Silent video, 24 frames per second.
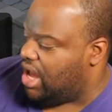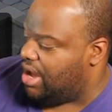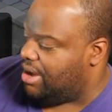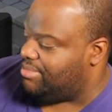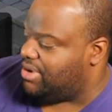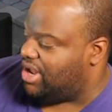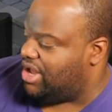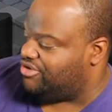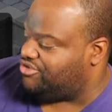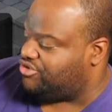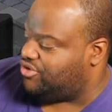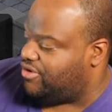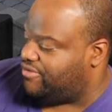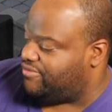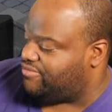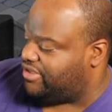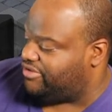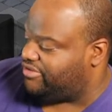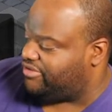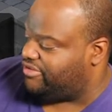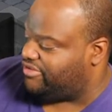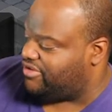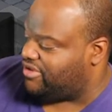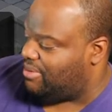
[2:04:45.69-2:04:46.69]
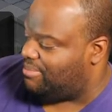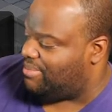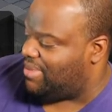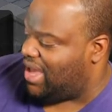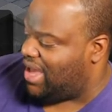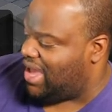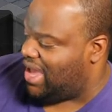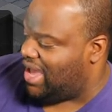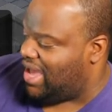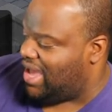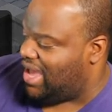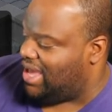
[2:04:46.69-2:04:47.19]
I'm not sure if this is up
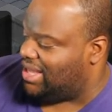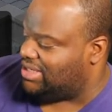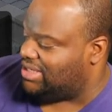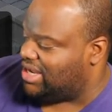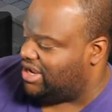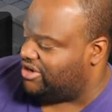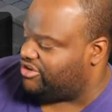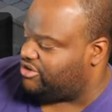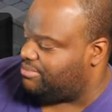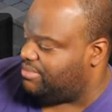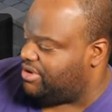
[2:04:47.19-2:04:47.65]
my alley, not